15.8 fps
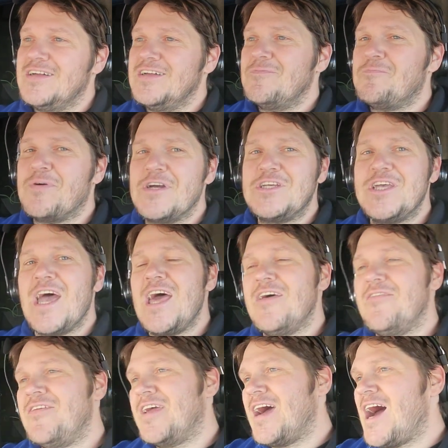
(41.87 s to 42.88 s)
Appreciate if
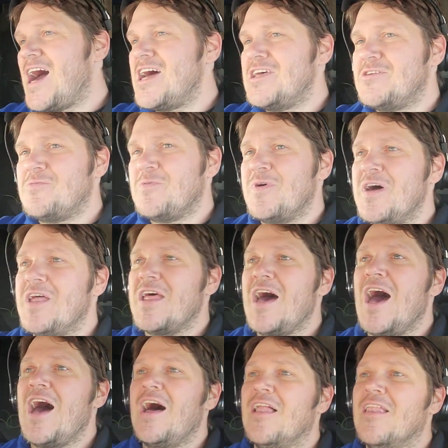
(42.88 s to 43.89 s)
you guys would
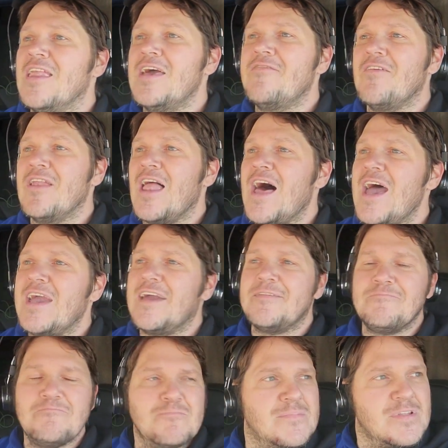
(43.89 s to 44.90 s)
uh, leave a like,
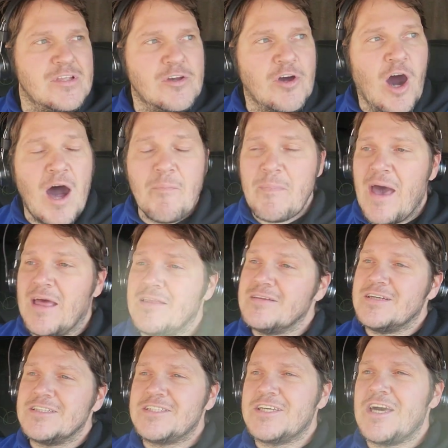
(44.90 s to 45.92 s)
comment.
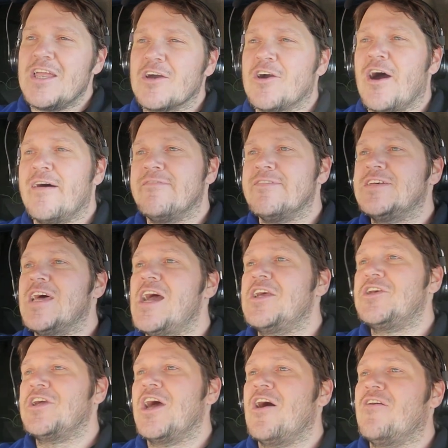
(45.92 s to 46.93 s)
Let's get a conversation
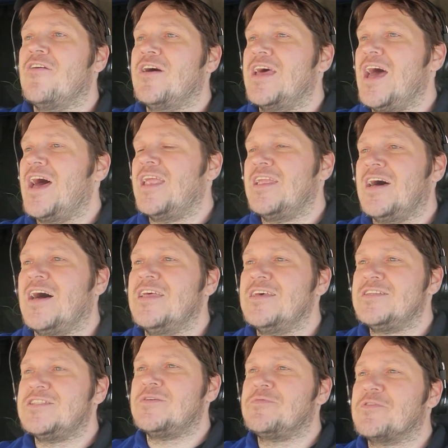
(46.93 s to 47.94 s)
going, and uh,
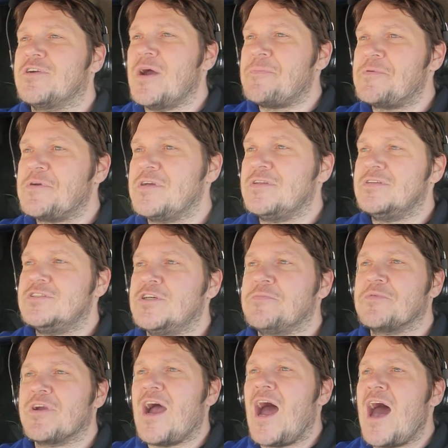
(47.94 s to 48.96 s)
subscription,
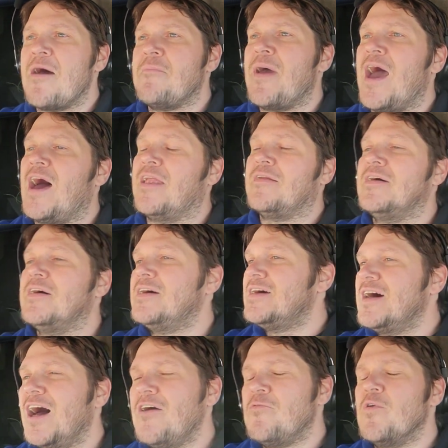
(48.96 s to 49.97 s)
subscribe, man.
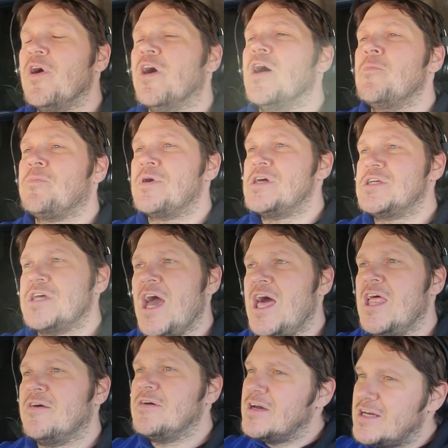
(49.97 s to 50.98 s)
I'd really appreciate
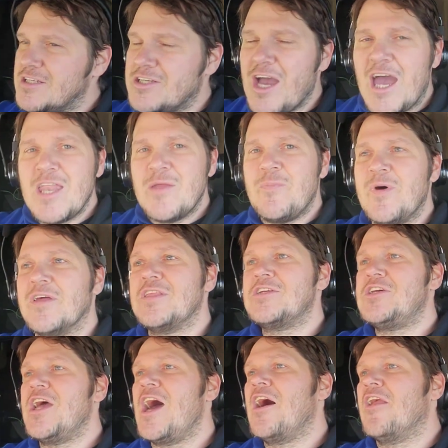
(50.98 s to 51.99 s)
it. Trying to build the
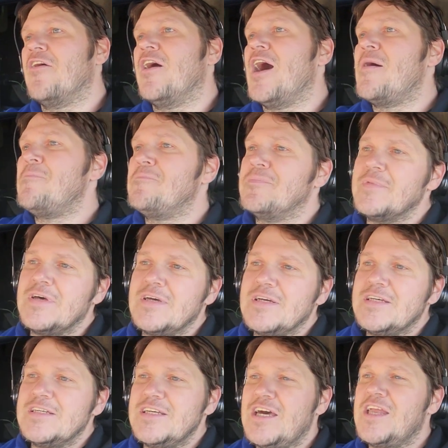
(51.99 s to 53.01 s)
channel up.
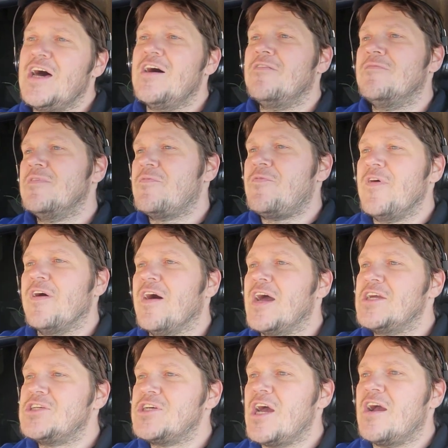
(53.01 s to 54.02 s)
You know, feel like
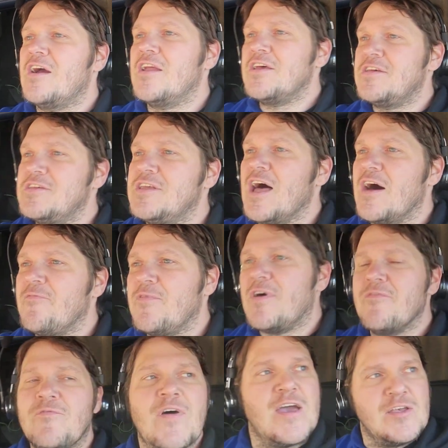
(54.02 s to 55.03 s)
sharing this stuff on
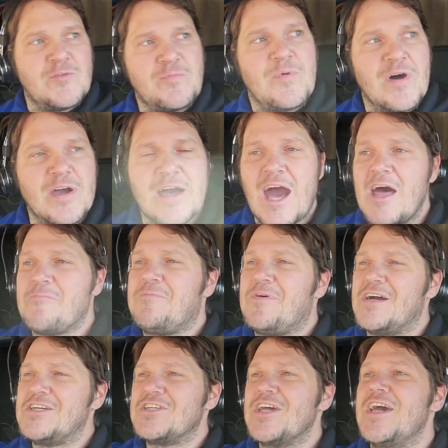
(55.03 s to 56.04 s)
Facebook. I
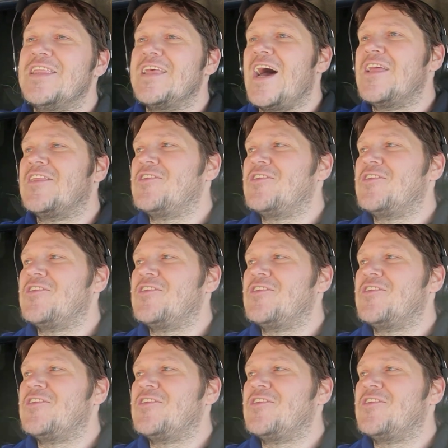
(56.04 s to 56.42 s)
appreciate that